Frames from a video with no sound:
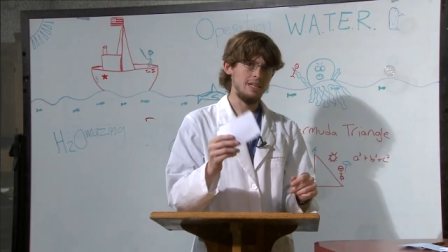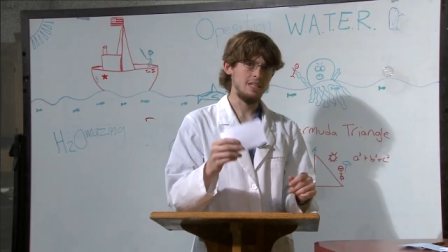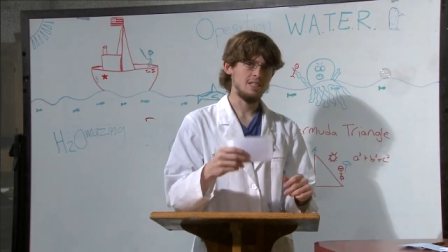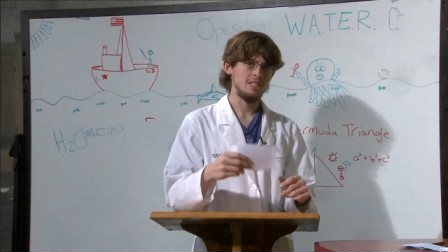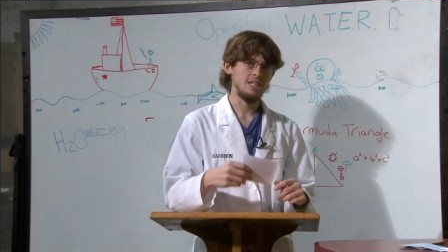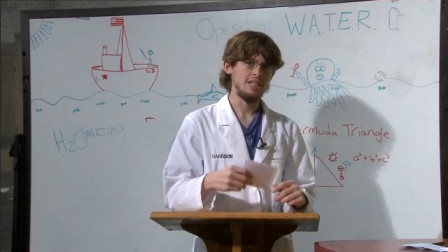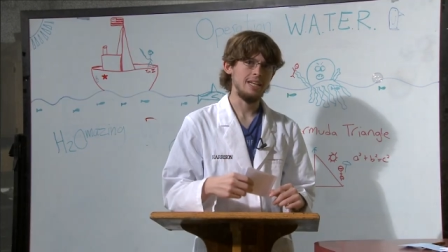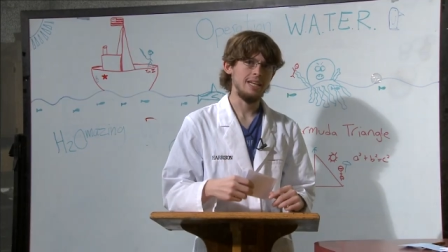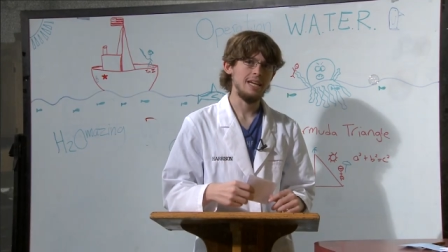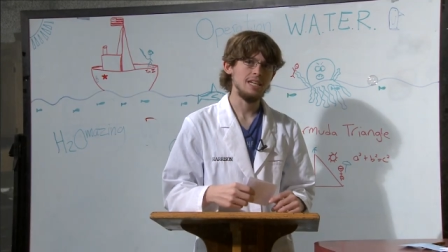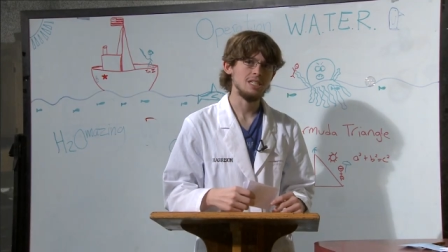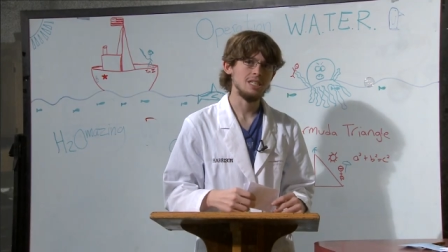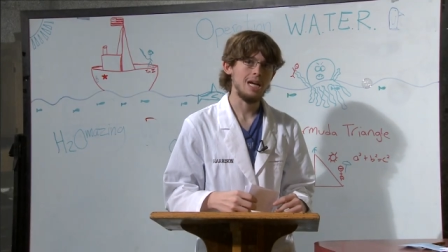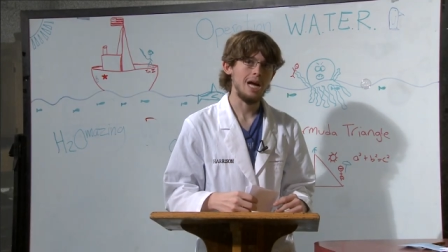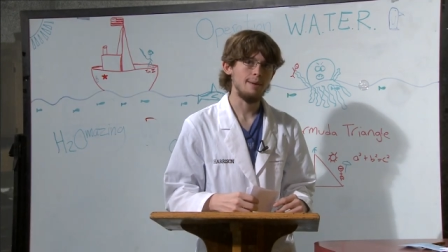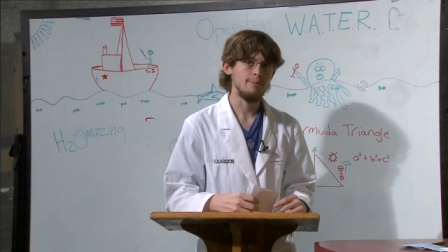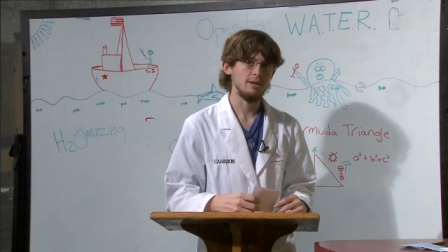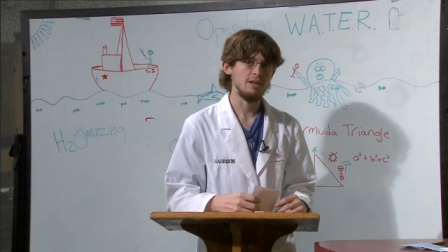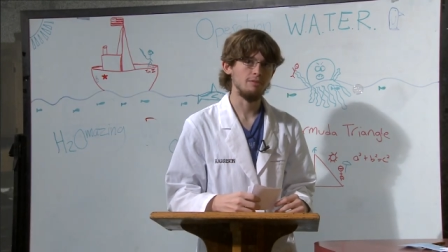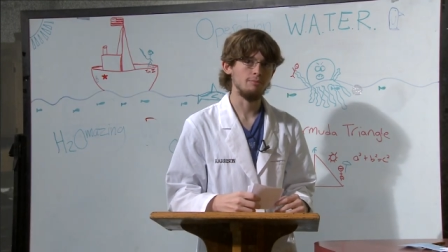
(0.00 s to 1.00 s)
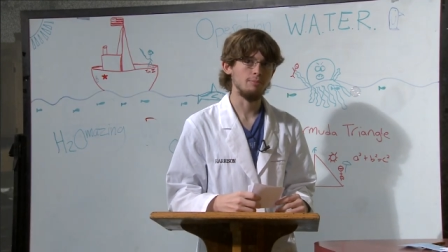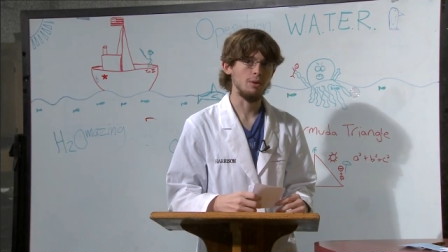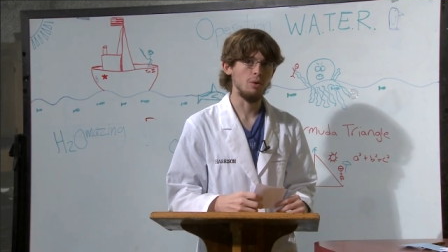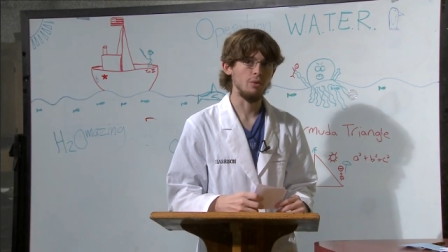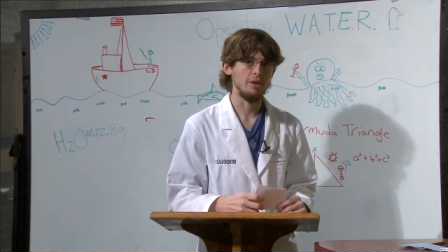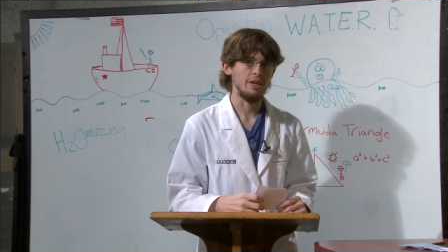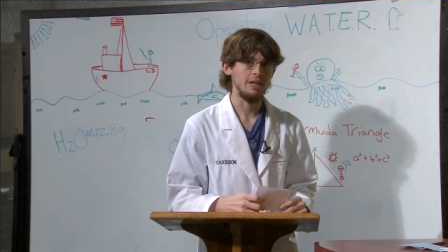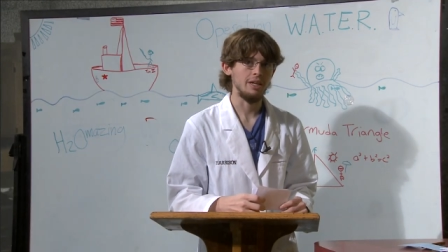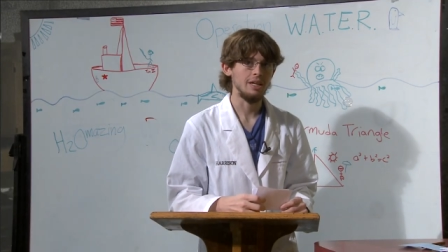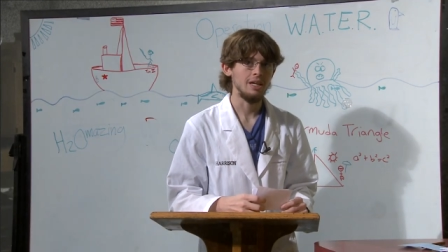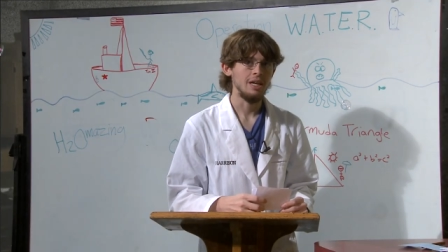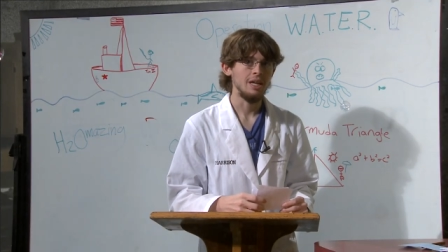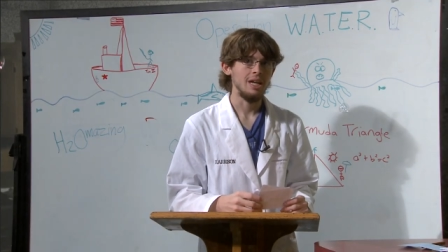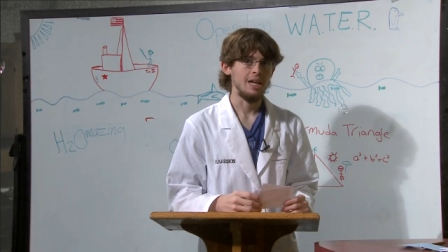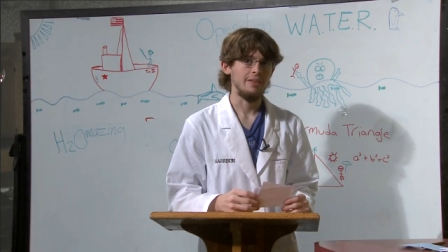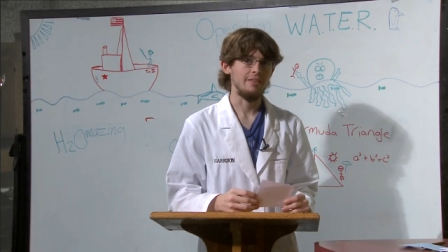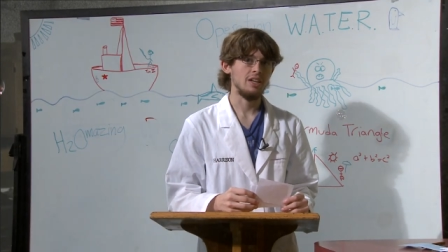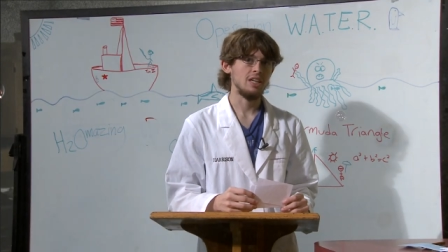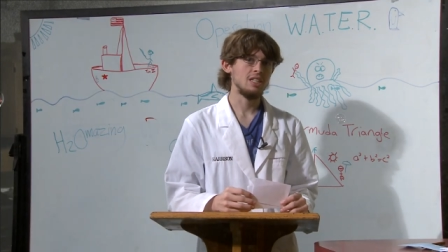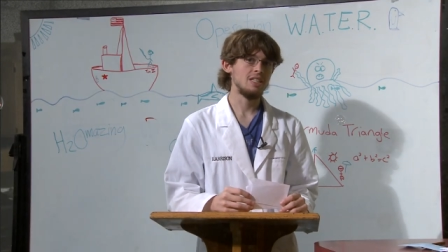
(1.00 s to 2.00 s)
to today's topic of boating,
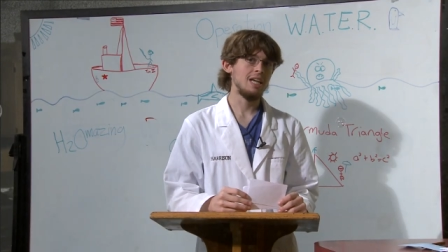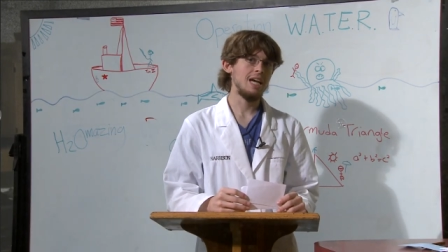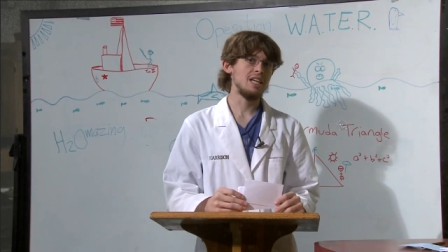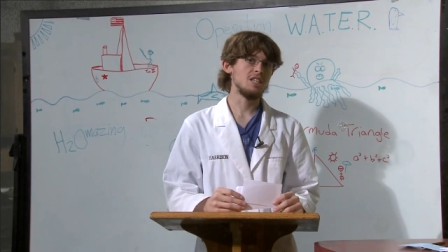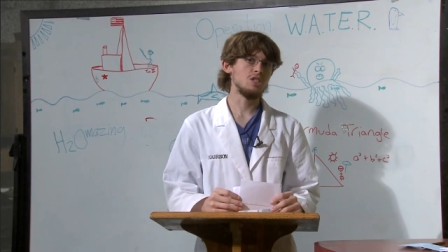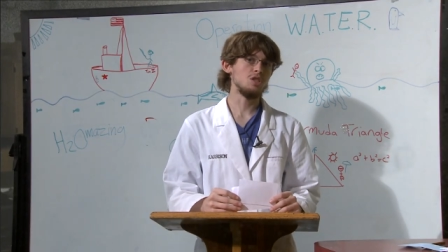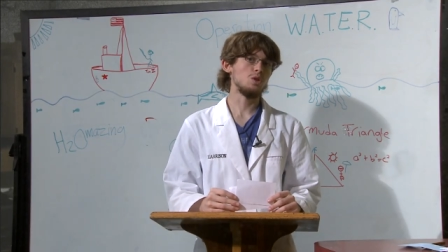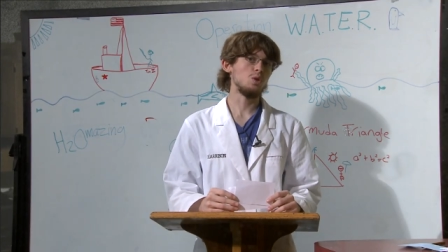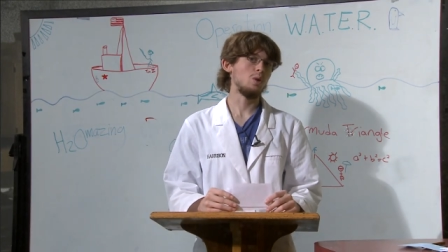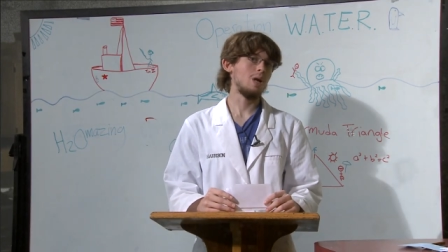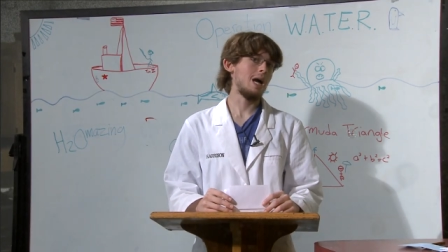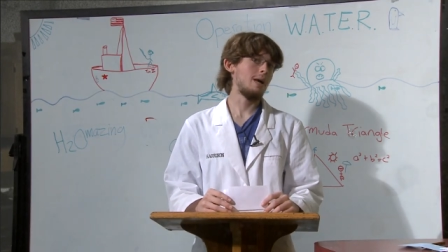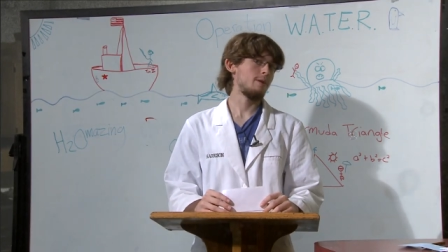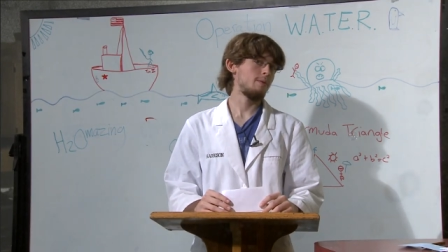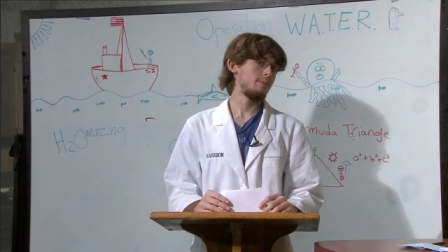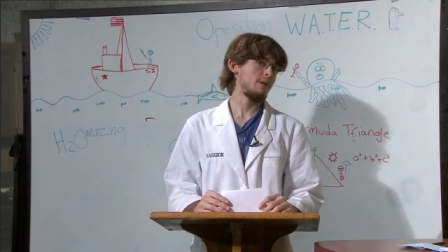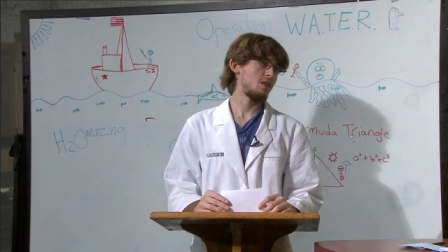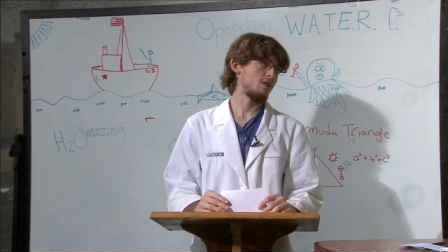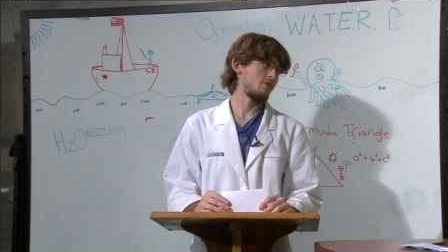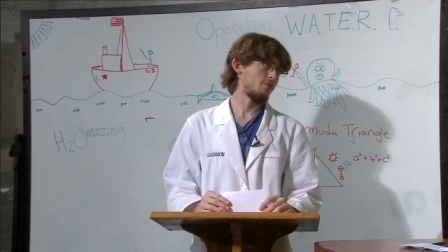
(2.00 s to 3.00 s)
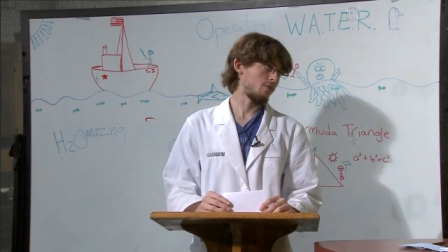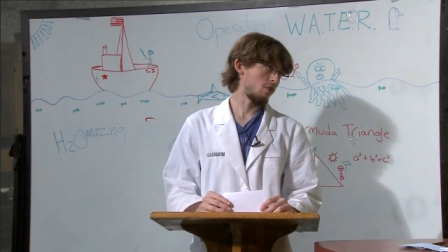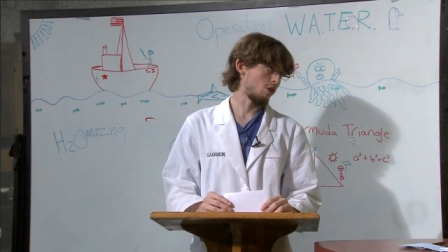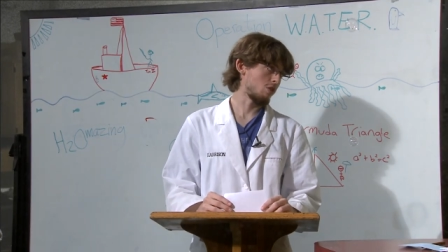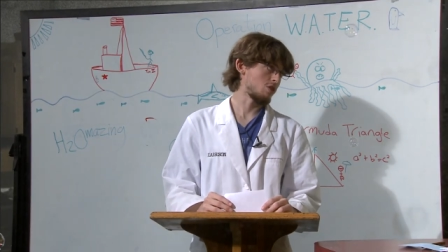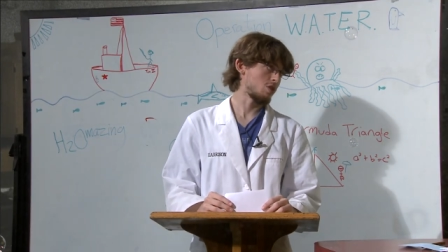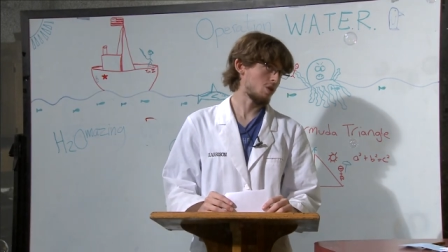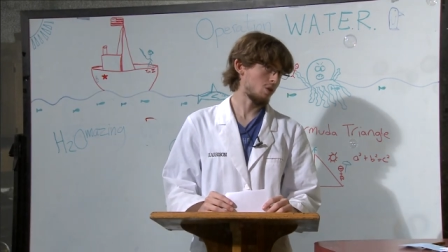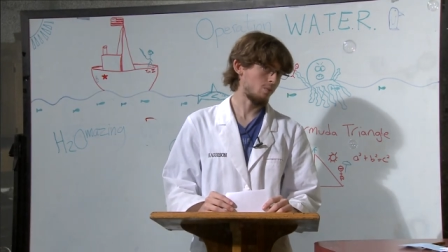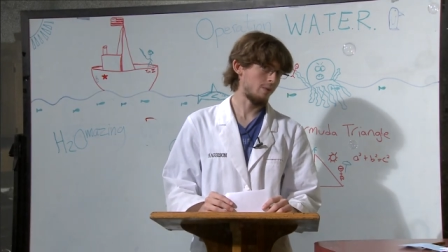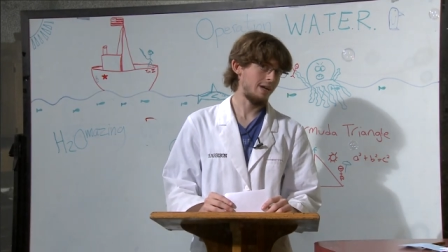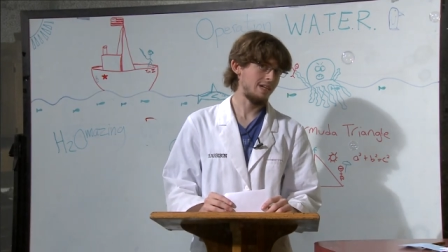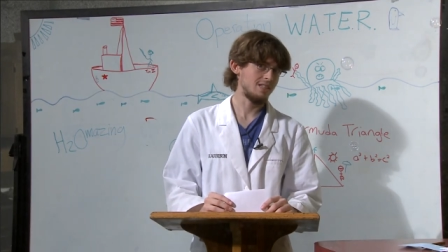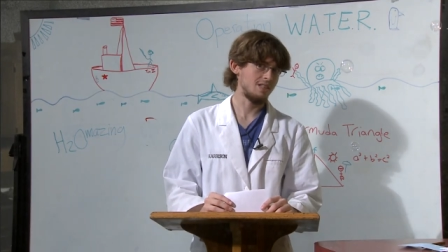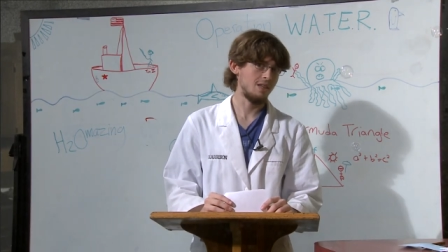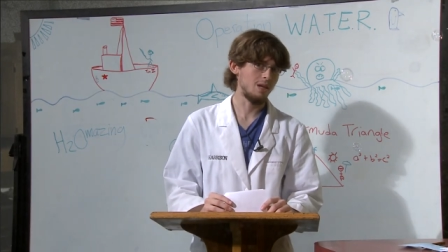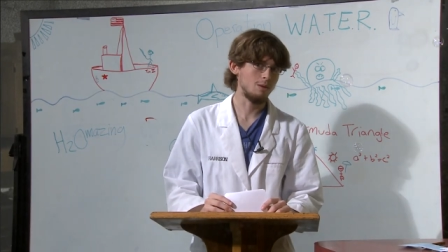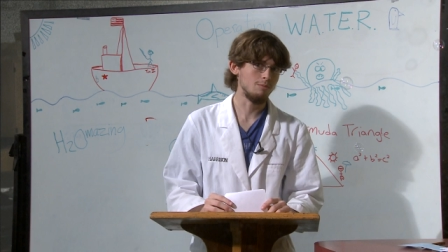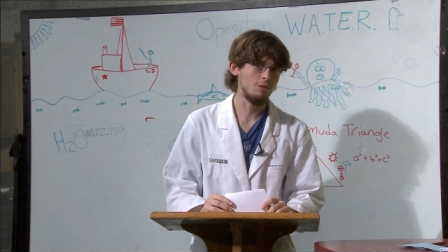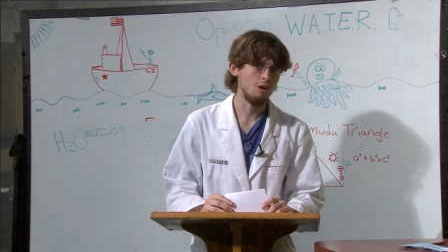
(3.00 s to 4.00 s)
and the contestants will have to be the first to raise
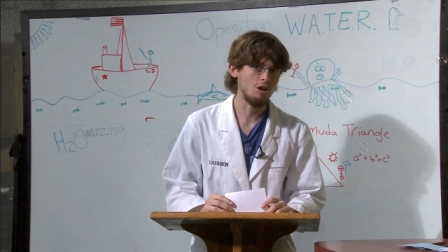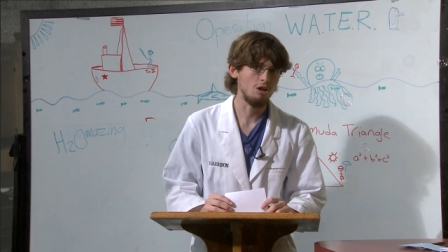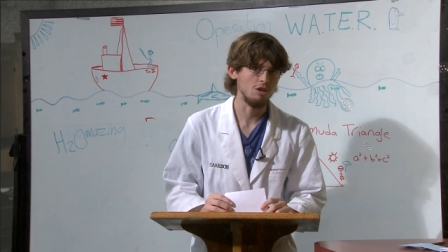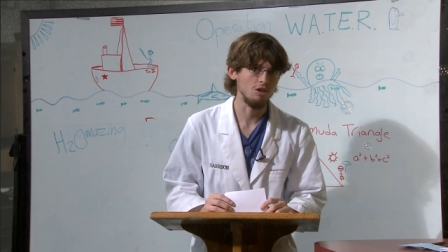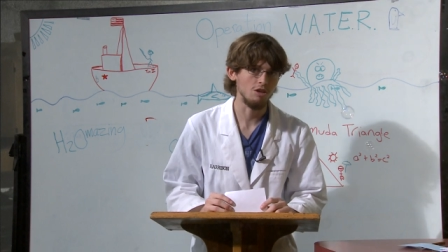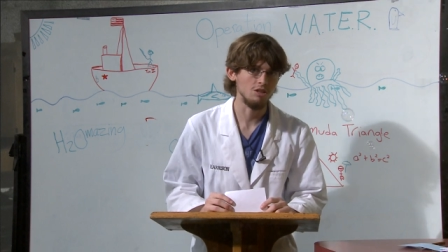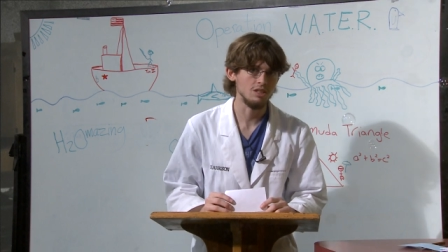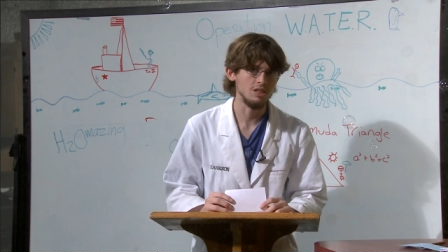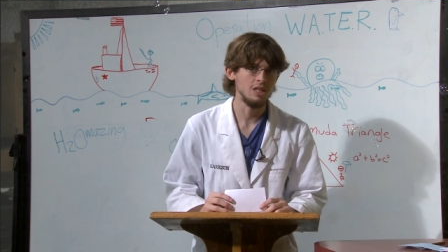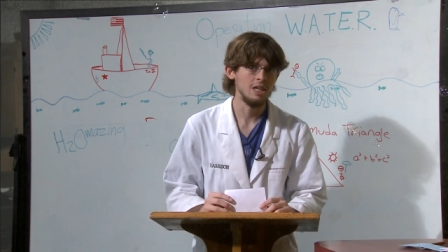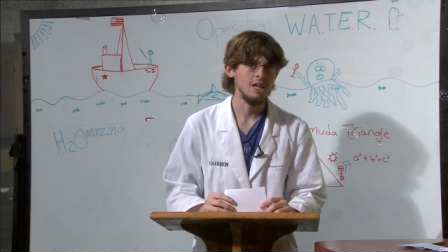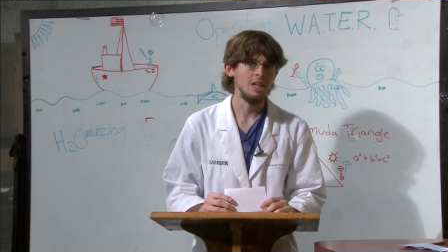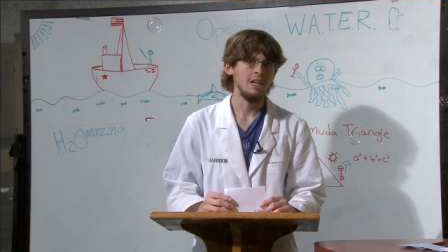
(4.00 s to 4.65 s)
their markers